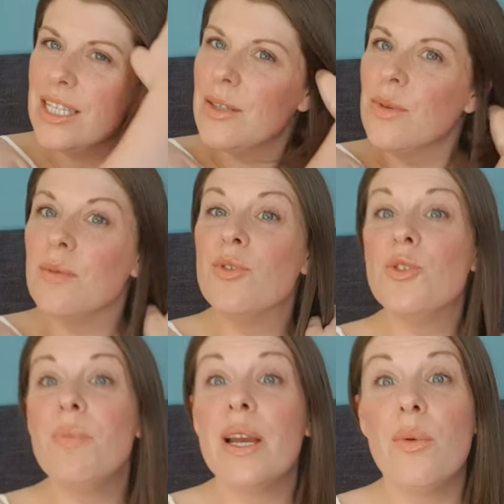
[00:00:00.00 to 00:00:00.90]
This was a
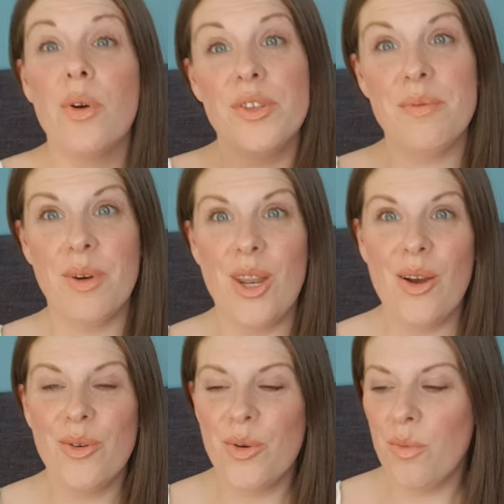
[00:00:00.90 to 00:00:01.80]
much bigger one to my
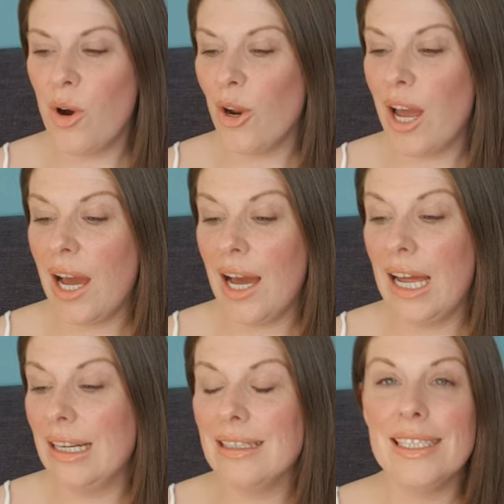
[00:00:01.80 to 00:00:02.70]
local one,
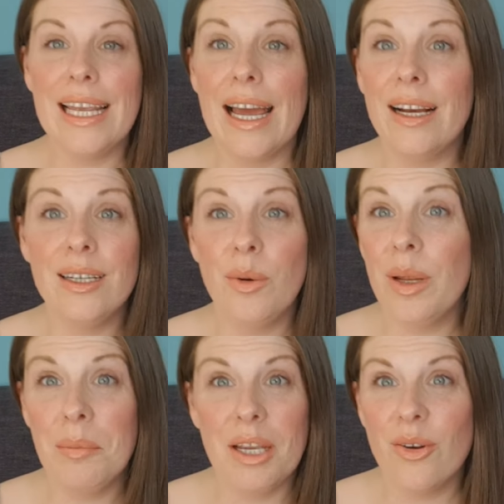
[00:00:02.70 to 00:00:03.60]
and yeah, I
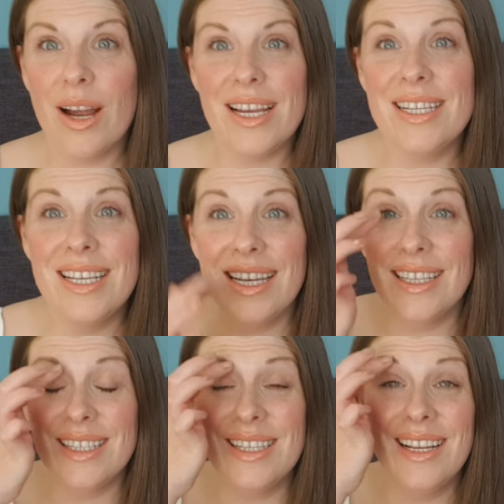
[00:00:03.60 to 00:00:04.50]
went a bit crazy.